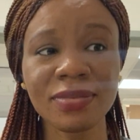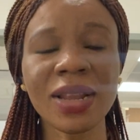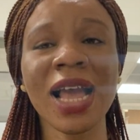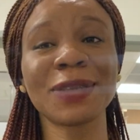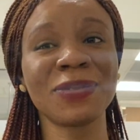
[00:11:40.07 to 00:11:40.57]

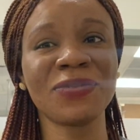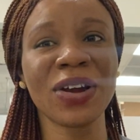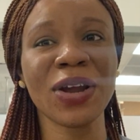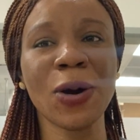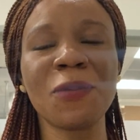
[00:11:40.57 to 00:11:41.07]
has been
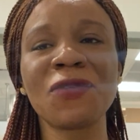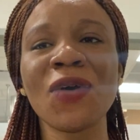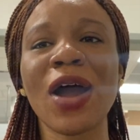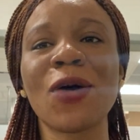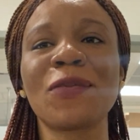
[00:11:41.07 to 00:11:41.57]
very helpful.
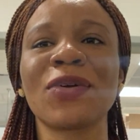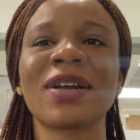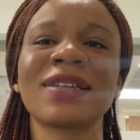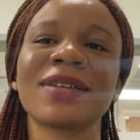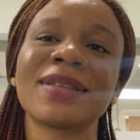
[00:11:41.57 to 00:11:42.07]
I hope you
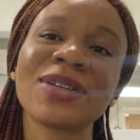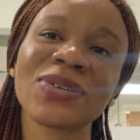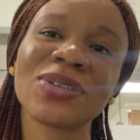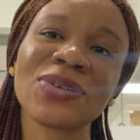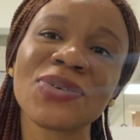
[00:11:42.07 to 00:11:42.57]
learned a thing
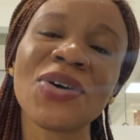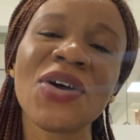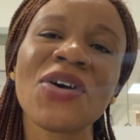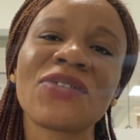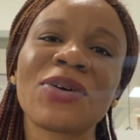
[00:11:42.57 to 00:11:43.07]
or two
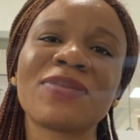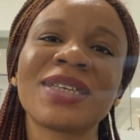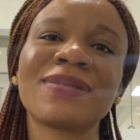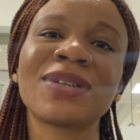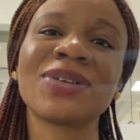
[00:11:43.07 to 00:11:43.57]
from
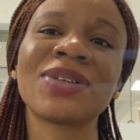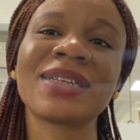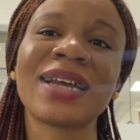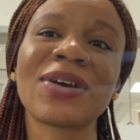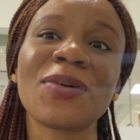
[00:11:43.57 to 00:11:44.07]
this video.
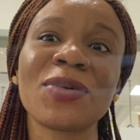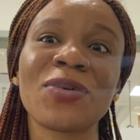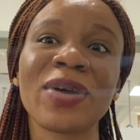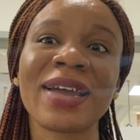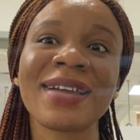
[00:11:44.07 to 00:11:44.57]
Till I come your
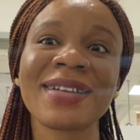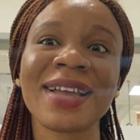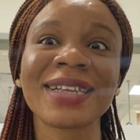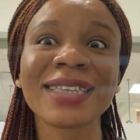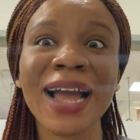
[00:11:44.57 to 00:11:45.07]
way again
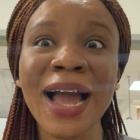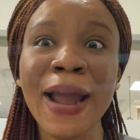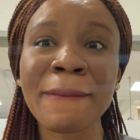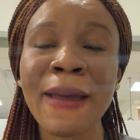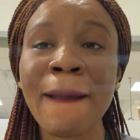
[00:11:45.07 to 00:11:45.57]
next
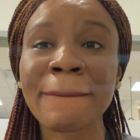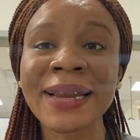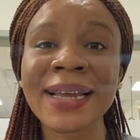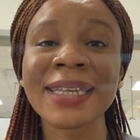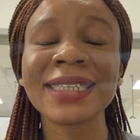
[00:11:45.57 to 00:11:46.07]
time,
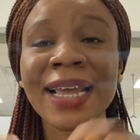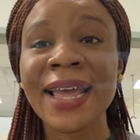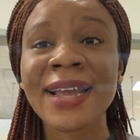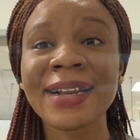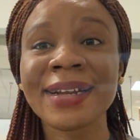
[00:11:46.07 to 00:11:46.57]
please
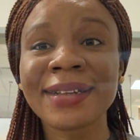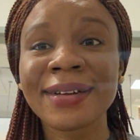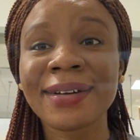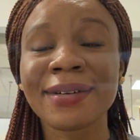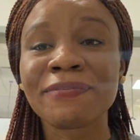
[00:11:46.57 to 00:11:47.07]
click
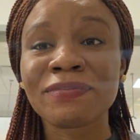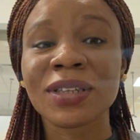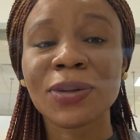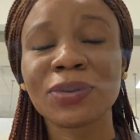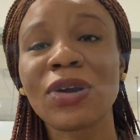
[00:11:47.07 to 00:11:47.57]
the
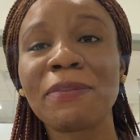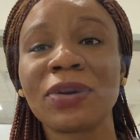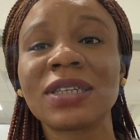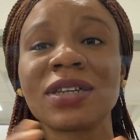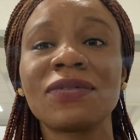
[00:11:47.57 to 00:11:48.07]
subscribe
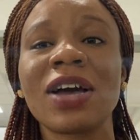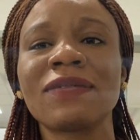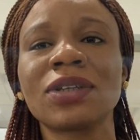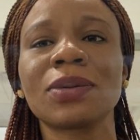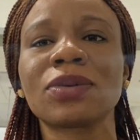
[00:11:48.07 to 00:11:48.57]
button if you
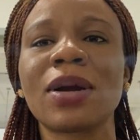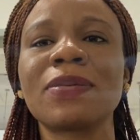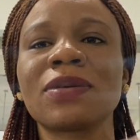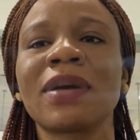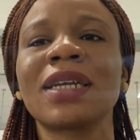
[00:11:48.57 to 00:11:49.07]
haven't subscribed
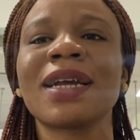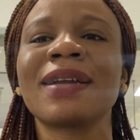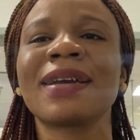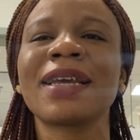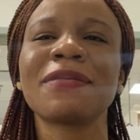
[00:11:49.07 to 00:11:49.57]
to my channel
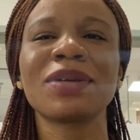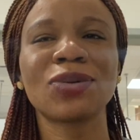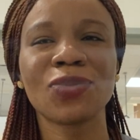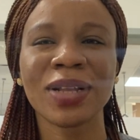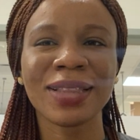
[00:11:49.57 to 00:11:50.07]
and get me to
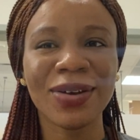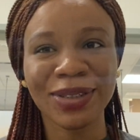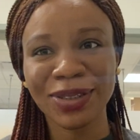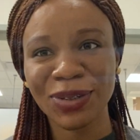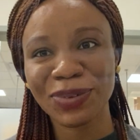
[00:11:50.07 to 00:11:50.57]
1,000
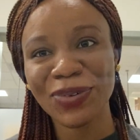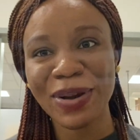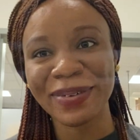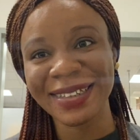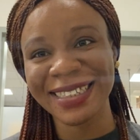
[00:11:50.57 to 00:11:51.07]

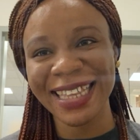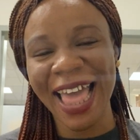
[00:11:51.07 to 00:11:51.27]
subscribers.